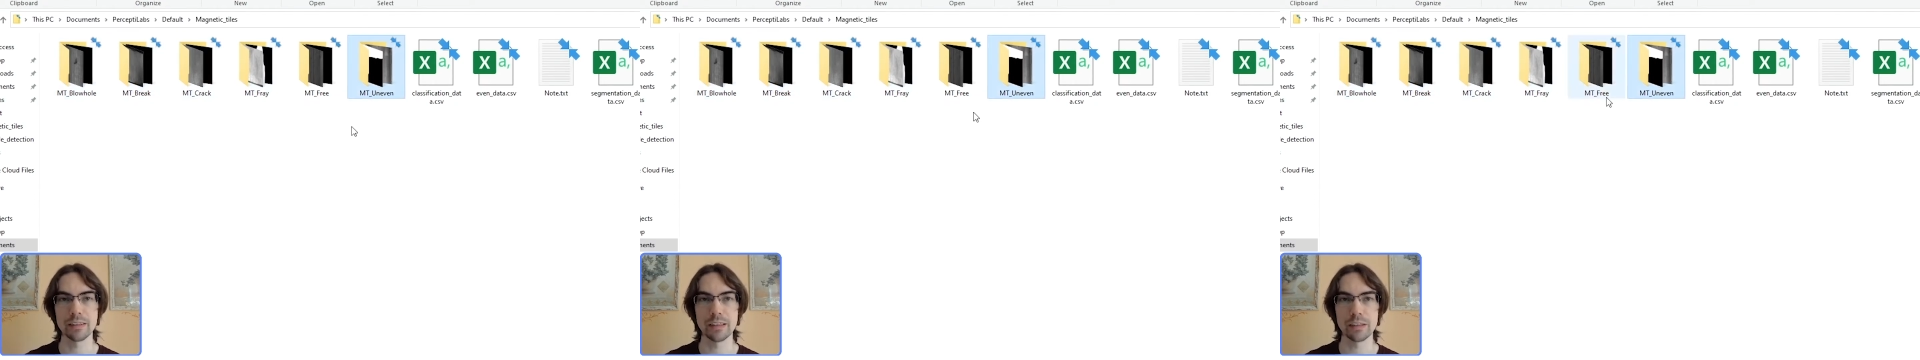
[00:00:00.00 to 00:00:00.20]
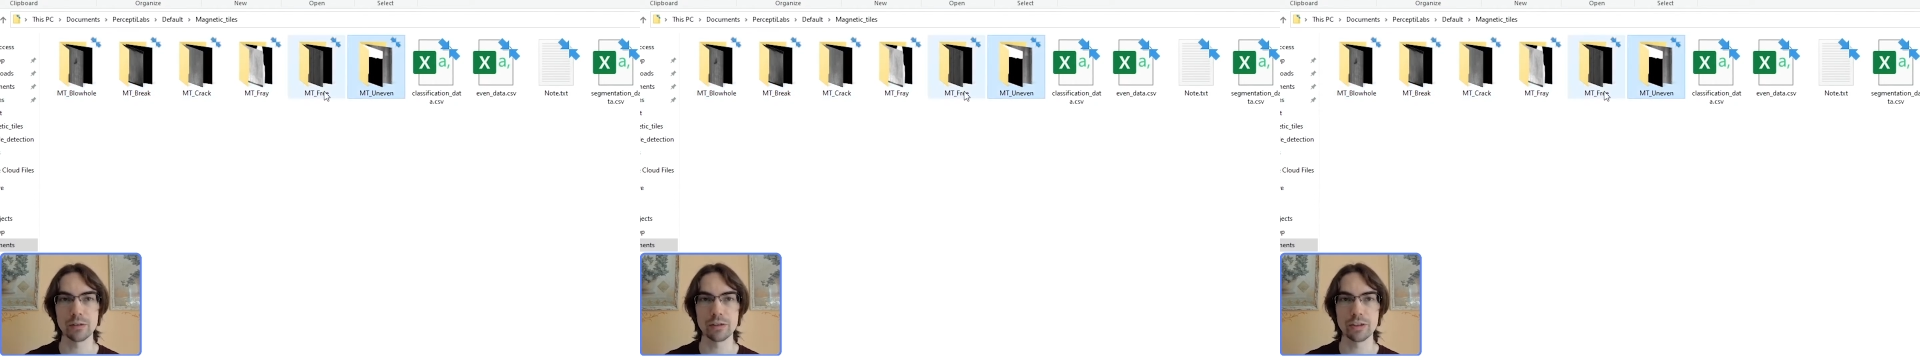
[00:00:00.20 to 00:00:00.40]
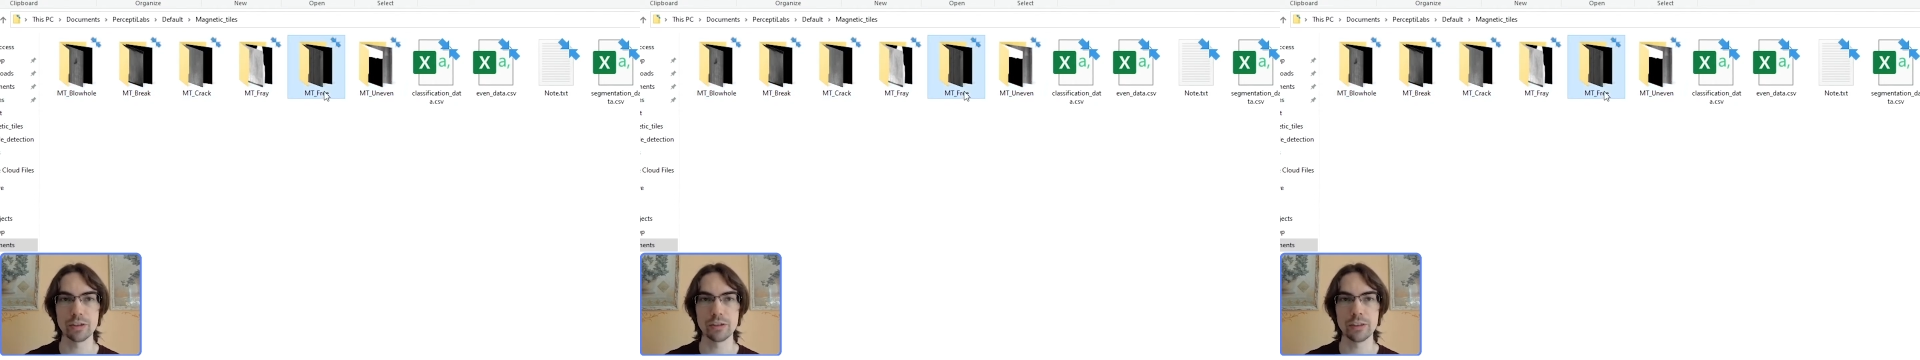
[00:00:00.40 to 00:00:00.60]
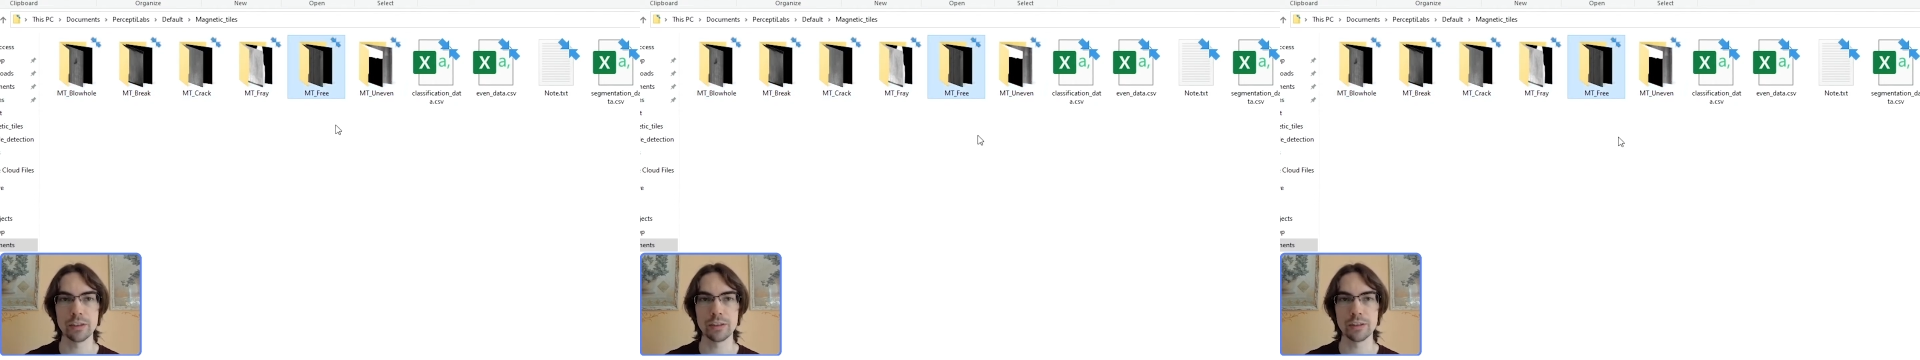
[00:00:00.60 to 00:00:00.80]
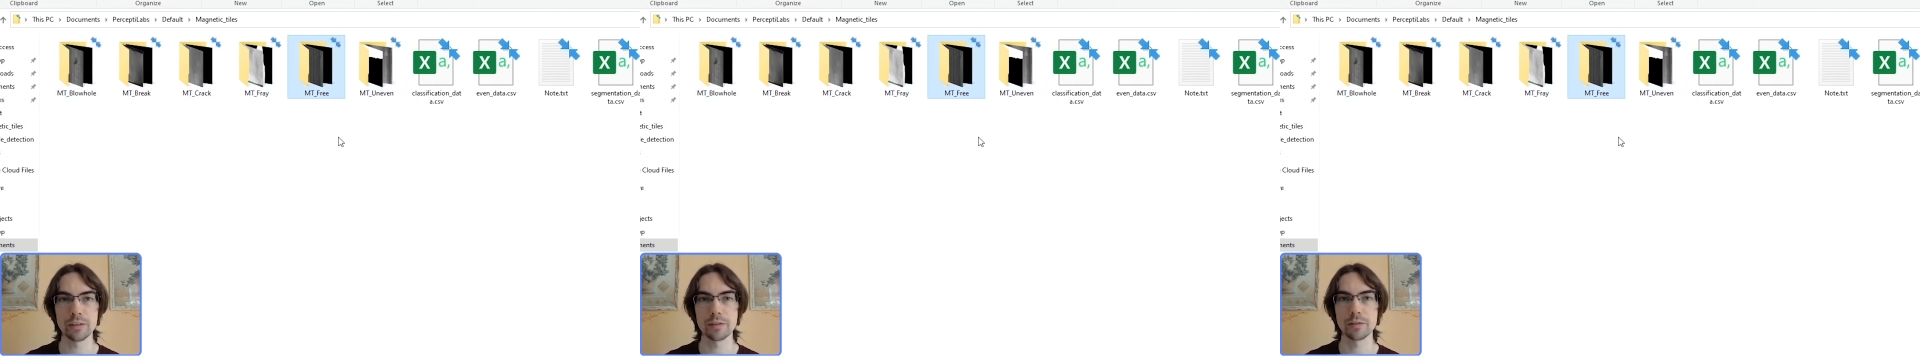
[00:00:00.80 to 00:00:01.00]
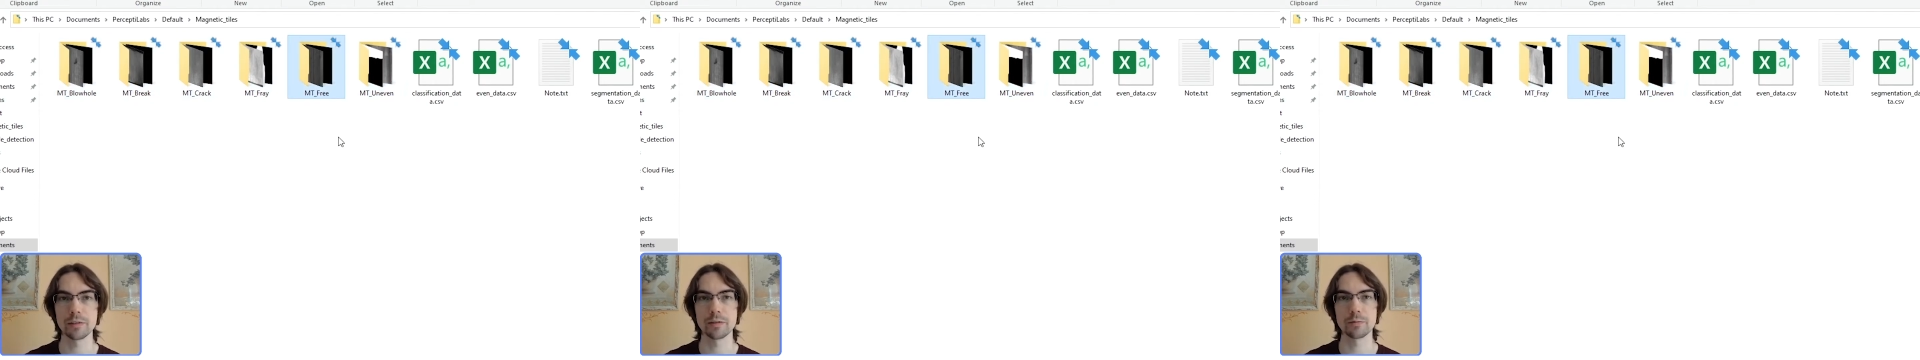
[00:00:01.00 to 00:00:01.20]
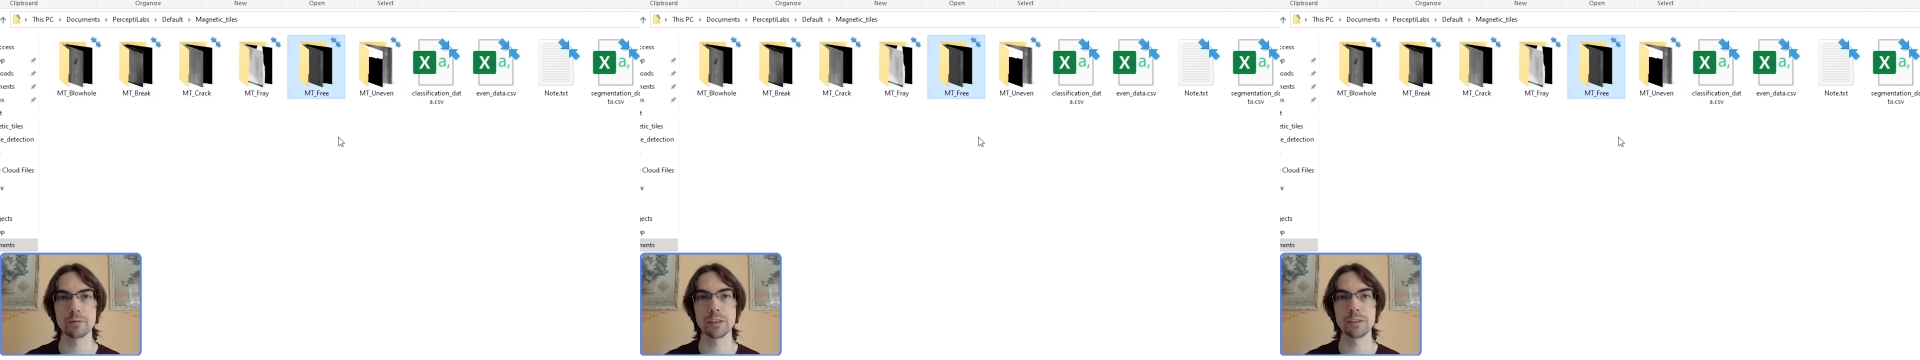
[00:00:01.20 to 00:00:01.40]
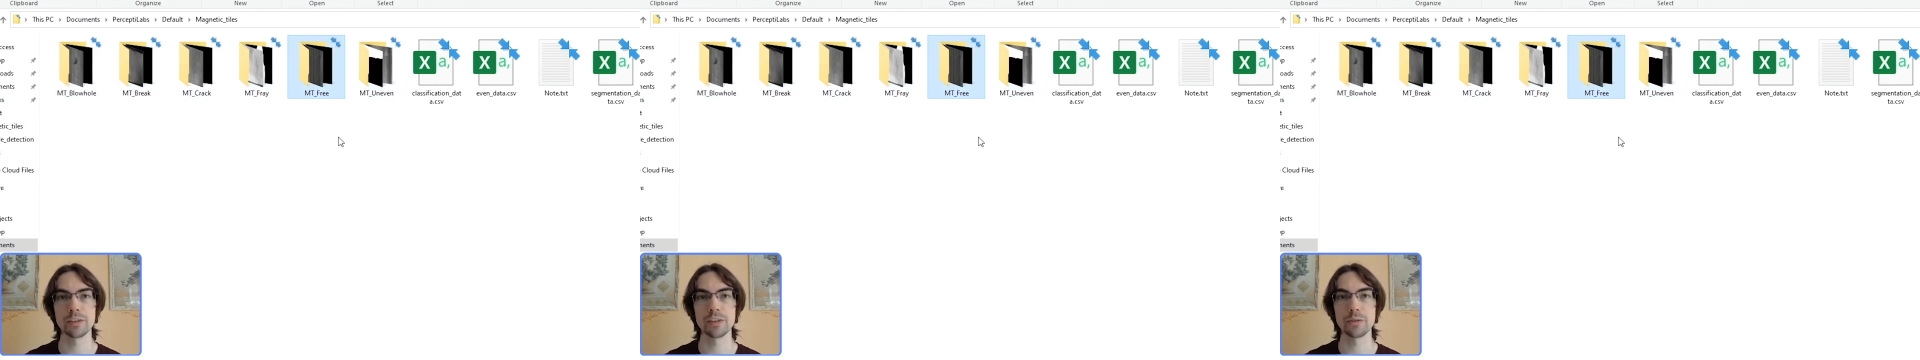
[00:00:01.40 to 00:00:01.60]
and also the
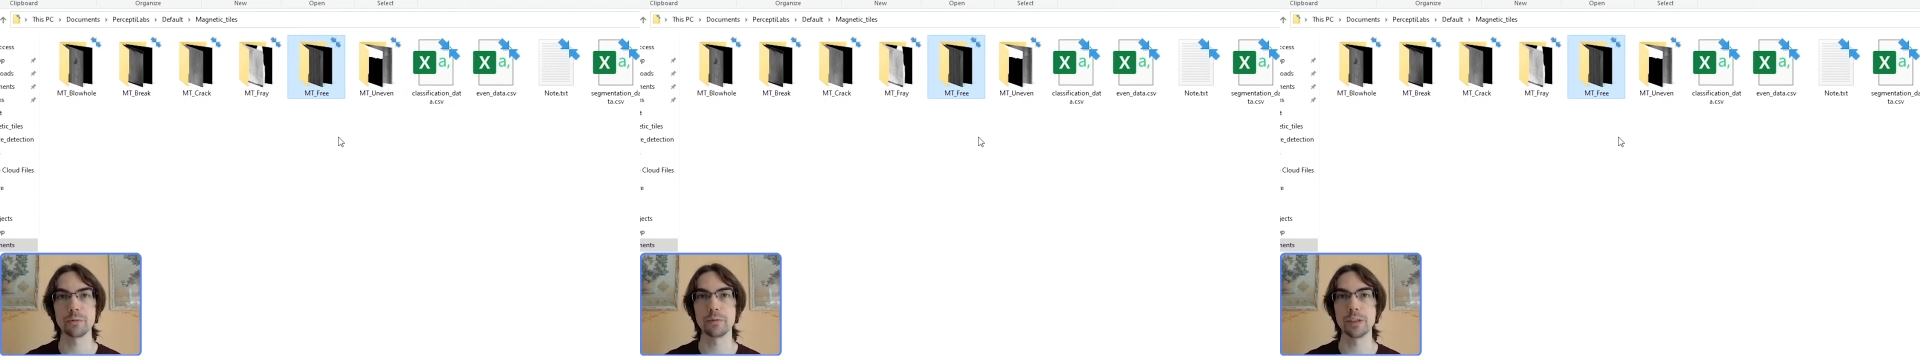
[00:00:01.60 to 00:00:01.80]
ones